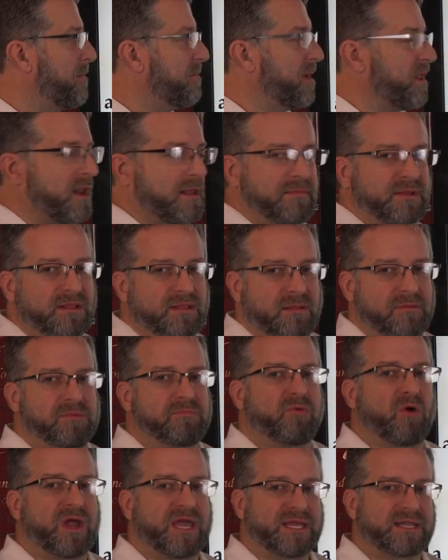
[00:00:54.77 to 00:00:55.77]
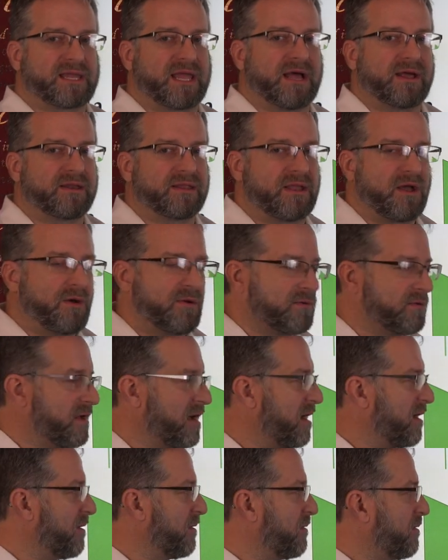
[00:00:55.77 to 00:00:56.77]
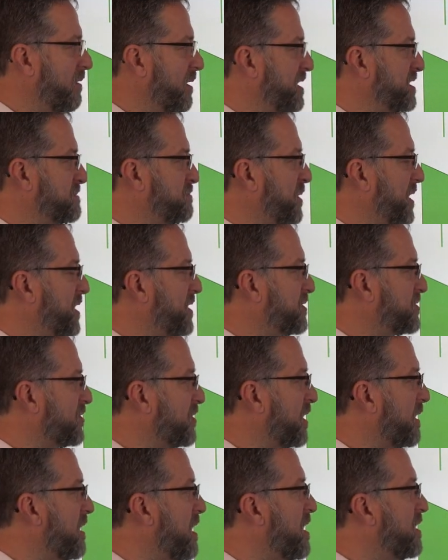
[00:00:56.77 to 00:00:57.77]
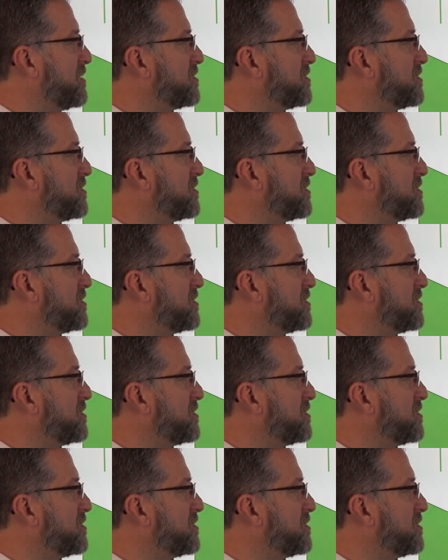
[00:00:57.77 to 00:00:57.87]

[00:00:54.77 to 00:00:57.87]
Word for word: but let me, let me break it down and I'll, I'll explain it to you.